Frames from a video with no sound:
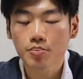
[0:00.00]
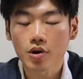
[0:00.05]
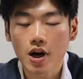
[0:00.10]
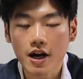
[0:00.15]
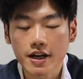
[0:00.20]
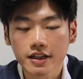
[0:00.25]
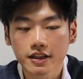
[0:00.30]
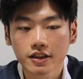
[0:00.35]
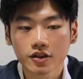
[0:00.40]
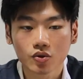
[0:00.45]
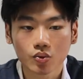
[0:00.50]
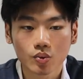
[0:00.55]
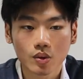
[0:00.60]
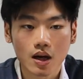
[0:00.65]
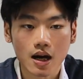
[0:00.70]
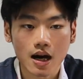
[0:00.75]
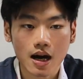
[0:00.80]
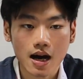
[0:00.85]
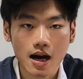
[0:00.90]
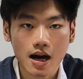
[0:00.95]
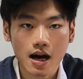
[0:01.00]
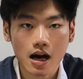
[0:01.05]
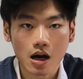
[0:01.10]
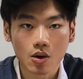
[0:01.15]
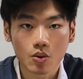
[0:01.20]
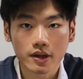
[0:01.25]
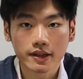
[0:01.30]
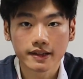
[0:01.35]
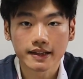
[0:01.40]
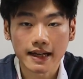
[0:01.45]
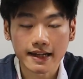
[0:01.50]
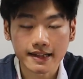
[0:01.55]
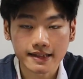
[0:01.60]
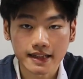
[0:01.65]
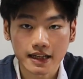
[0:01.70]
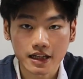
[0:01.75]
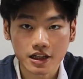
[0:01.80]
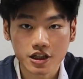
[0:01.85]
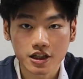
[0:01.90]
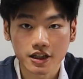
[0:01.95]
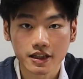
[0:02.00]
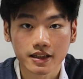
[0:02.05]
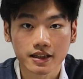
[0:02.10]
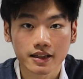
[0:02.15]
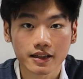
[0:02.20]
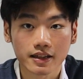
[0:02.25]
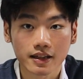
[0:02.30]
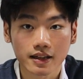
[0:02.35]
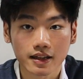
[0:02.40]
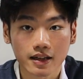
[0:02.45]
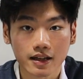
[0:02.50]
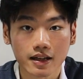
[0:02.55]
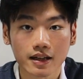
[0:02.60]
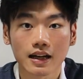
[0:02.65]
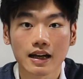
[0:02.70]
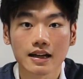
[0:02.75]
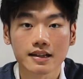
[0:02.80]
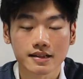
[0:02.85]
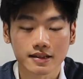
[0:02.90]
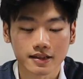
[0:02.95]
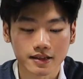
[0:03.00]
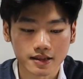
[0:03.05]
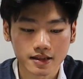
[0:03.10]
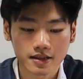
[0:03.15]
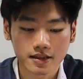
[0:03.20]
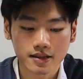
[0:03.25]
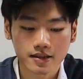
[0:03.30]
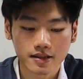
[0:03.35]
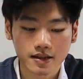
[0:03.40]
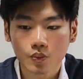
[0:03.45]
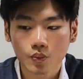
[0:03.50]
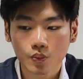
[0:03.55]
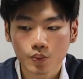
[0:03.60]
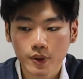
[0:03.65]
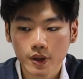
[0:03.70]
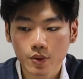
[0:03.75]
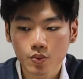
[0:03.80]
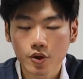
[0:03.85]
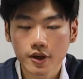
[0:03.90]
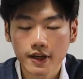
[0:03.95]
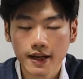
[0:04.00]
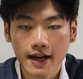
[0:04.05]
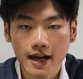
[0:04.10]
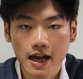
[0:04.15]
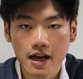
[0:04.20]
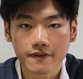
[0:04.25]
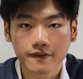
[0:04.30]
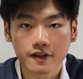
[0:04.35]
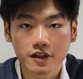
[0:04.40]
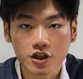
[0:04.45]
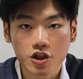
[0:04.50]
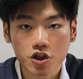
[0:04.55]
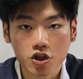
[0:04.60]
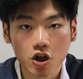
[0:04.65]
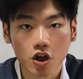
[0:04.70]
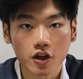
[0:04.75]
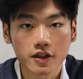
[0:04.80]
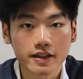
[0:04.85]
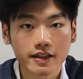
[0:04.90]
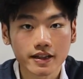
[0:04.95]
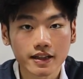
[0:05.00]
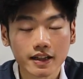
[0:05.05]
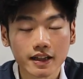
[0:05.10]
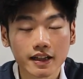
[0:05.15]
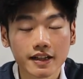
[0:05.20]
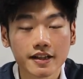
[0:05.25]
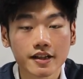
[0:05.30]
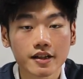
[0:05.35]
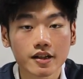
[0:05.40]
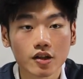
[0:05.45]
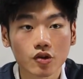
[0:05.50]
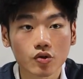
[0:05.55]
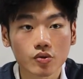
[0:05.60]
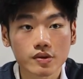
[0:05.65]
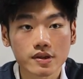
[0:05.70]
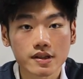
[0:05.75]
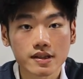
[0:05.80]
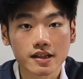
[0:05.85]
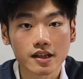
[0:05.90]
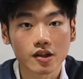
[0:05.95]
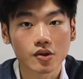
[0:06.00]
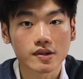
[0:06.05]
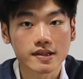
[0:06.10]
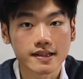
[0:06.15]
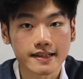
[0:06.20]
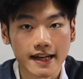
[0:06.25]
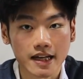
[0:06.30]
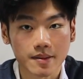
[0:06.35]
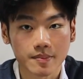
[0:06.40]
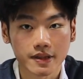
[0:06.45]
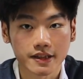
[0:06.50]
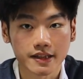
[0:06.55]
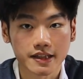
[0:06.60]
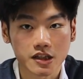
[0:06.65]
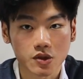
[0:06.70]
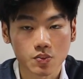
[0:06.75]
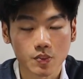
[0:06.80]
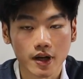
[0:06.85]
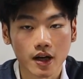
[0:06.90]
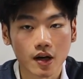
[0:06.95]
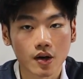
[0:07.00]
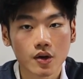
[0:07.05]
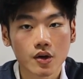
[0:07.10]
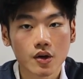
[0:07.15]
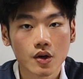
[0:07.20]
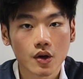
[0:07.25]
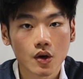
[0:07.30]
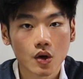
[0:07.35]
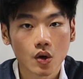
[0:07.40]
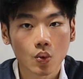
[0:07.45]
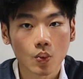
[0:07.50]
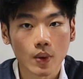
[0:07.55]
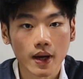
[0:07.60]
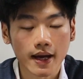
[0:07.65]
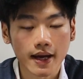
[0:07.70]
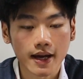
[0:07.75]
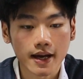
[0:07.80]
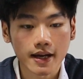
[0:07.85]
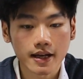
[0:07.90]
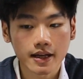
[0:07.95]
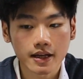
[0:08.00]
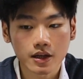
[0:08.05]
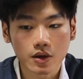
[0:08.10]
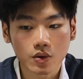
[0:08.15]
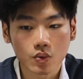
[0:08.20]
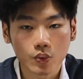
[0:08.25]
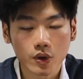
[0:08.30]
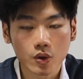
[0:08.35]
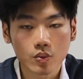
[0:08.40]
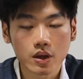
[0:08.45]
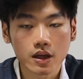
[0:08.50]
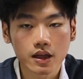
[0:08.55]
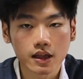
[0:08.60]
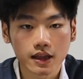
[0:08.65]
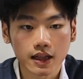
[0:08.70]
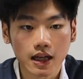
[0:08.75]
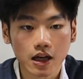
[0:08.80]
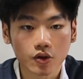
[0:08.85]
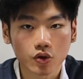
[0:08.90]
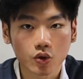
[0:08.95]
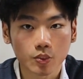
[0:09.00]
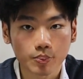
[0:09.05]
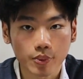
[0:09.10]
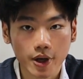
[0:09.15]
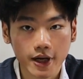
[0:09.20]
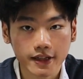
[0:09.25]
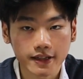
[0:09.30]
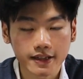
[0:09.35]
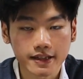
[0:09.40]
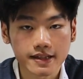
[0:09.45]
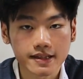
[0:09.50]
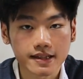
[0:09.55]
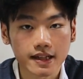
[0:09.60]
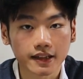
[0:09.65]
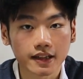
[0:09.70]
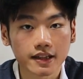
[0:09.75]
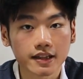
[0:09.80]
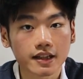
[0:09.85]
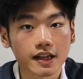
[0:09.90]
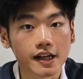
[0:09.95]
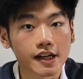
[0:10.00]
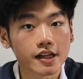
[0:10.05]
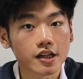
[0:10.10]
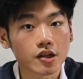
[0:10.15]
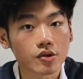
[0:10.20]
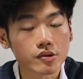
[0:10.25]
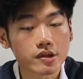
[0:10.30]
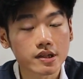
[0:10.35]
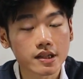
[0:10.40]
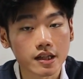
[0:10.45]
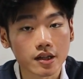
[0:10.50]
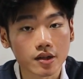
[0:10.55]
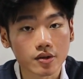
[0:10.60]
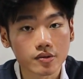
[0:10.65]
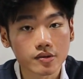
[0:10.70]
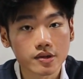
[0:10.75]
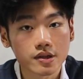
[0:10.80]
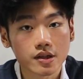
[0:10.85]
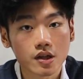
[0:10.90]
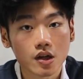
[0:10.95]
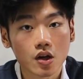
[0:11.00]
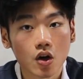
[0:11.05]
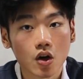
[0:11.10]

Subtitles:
prior to our dissection classes, we would have a short clinical skills segment as well, where we were allowed to practice certain clinical skills